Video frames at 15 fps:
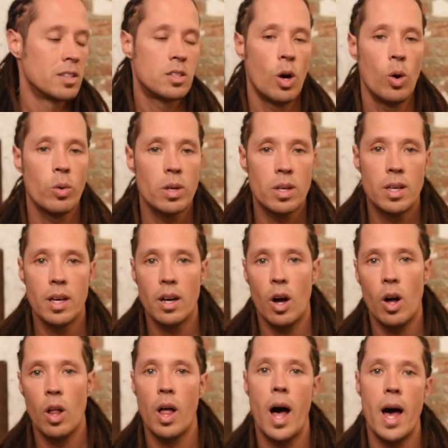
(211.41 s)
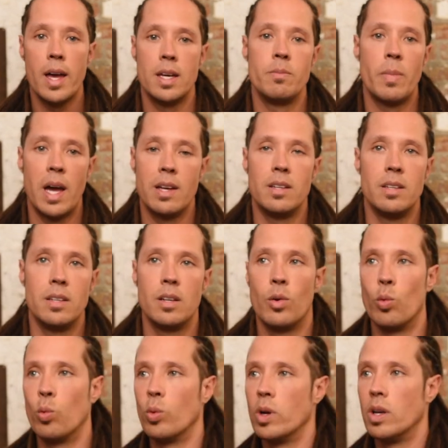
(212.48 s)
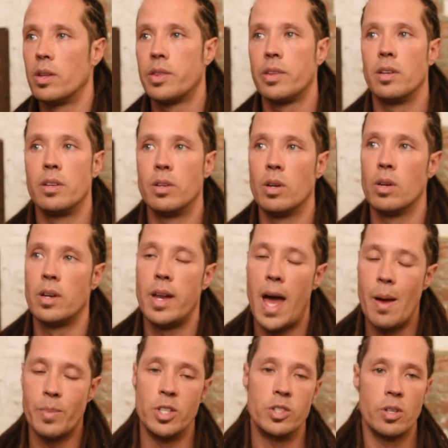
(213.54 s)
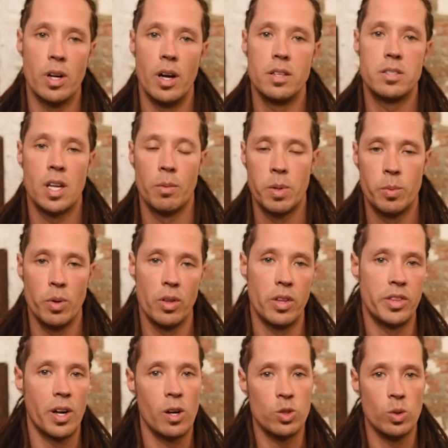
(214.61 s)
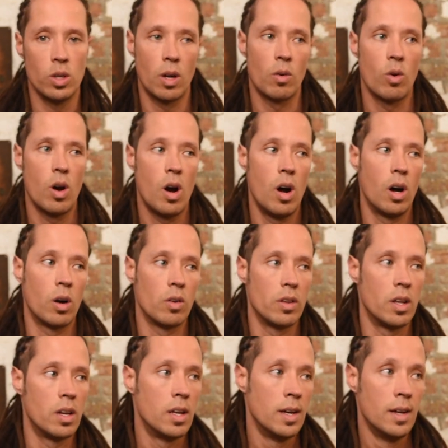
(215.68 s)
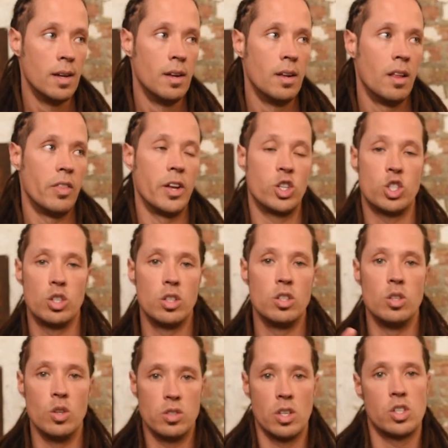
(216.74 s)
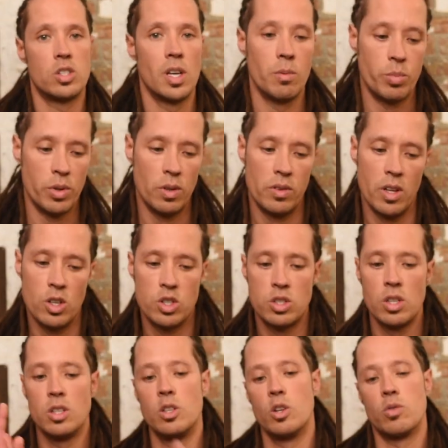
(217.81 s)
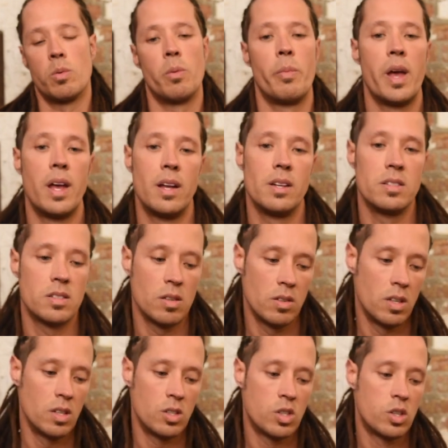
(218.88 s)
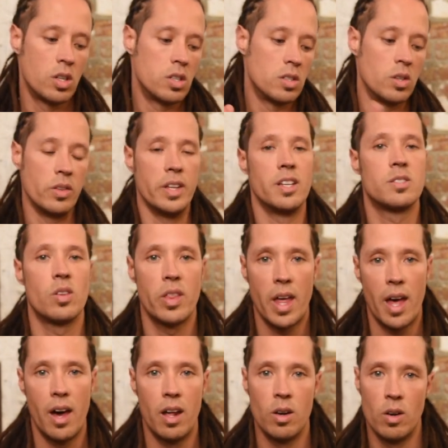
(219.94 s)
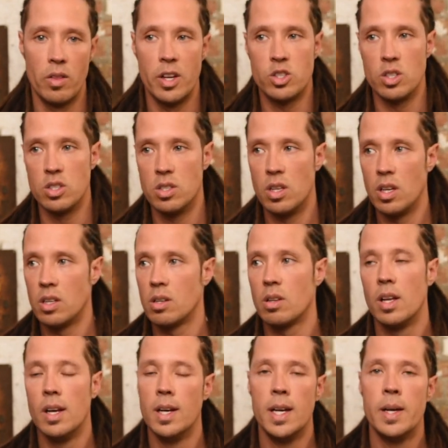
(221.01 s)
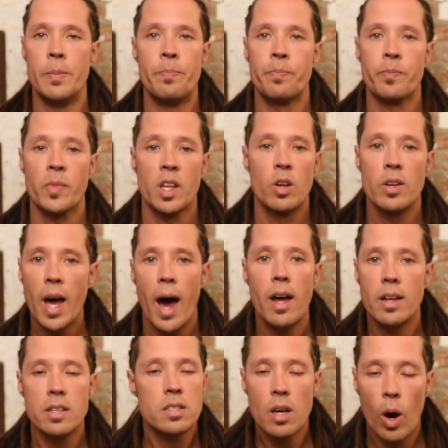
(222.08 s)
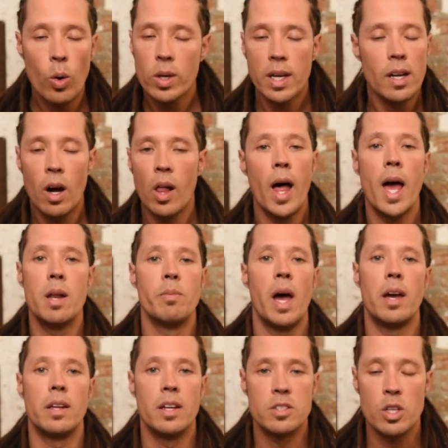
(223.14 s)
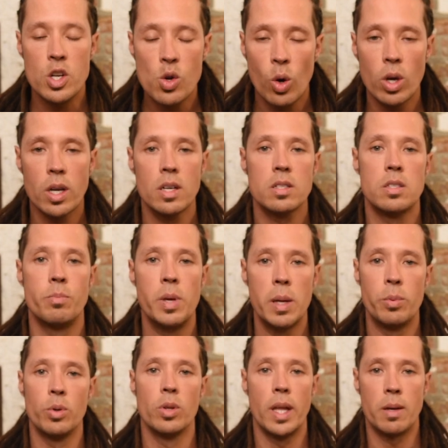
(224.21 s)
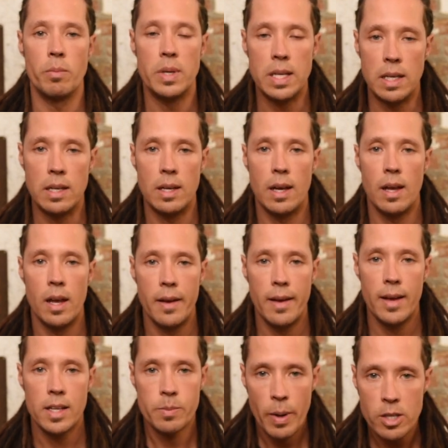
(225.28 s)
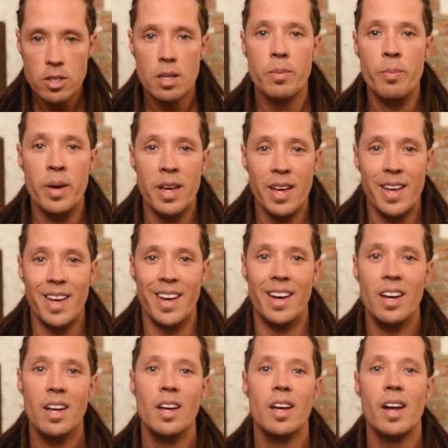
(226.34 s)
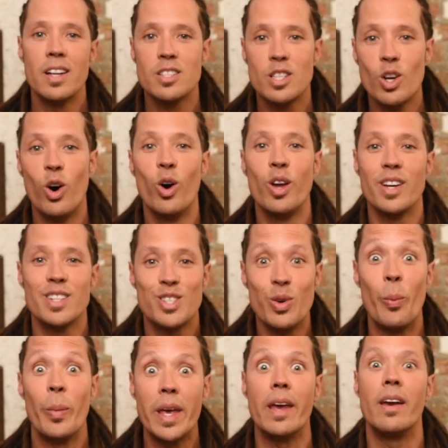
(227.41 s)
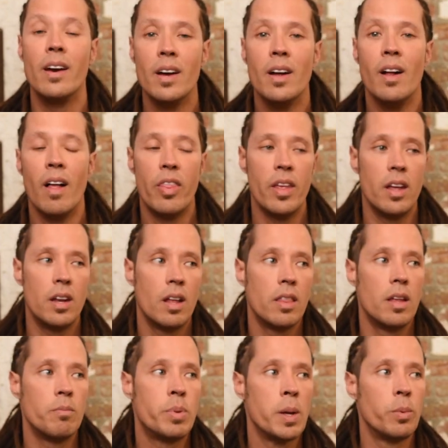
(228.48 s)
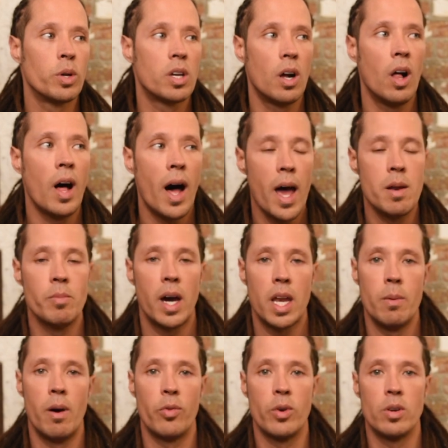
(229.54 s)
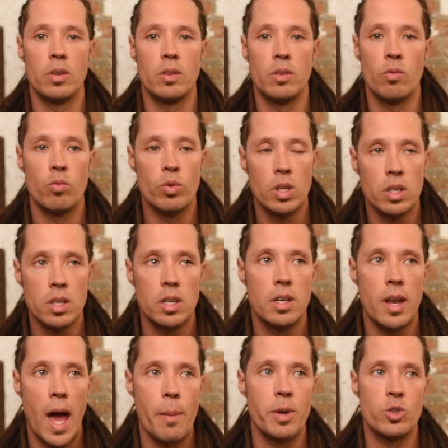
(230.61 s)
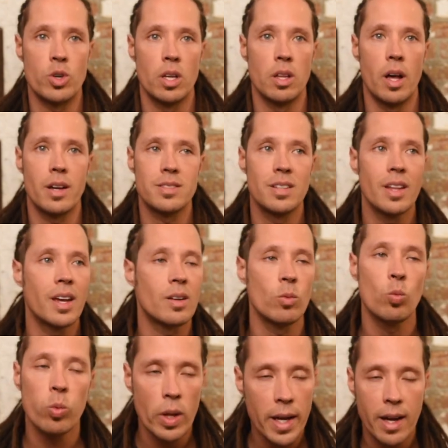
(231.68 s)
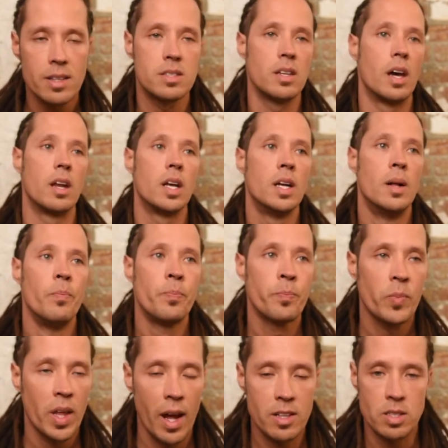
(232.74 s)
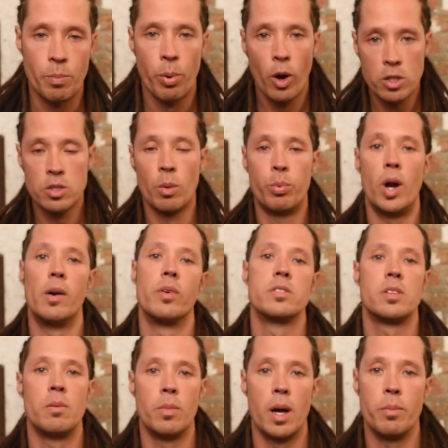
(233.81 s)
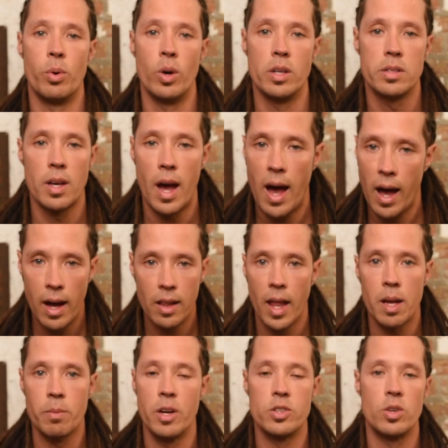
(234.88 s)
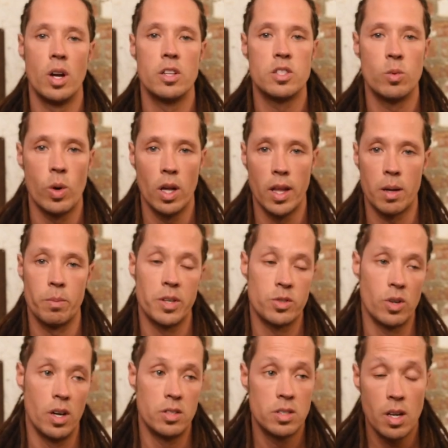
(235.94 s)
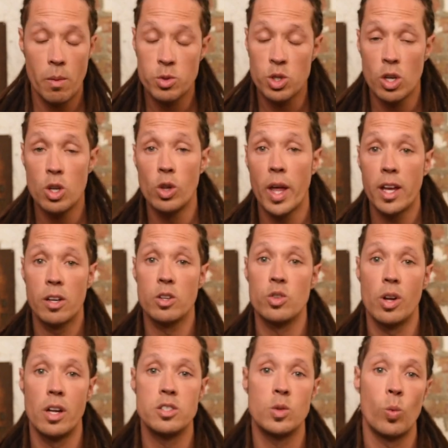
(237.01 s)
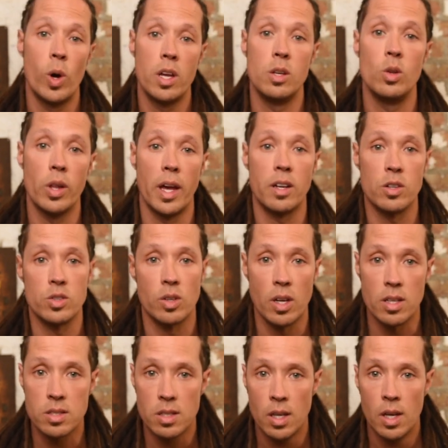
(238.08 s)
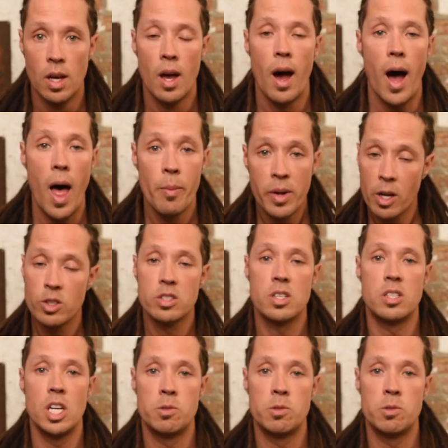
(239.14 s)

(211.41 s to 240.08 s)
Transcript: don't get all high and mighty with your nappy dreads and tell people that they're doing it wrong or that they shouldn't use this shampoo, they shouldn't use rubber bands, or they shouldn't do this or that, or they should... They, you're not... Don't get all high and mighty. It's annoying to people like me, especially me. It's annoying to me that, that people get all high and mighty about their really nappy dreadlocks. And like, like I said, it's a personal preference on my point. I like my dreads the way I like my dreads, and I'm sure you like your dreads the way you like your dreads. I'm here just to